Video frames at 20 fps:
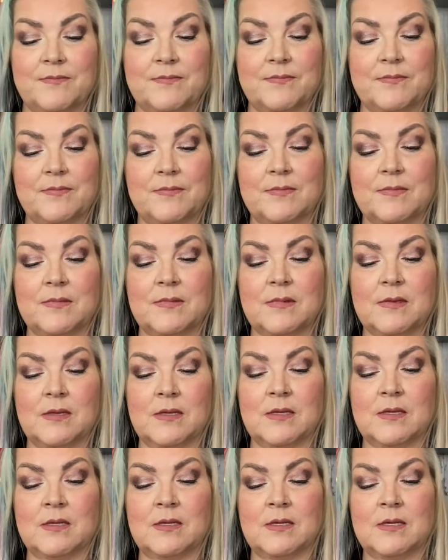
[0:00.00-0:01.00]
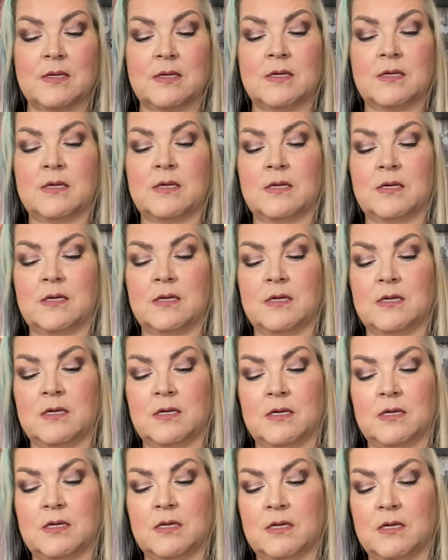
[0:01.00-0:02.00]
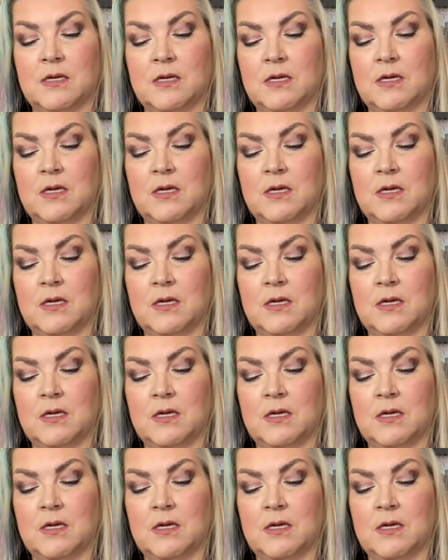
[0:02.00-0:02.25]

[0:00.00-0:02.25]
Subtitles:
(silence)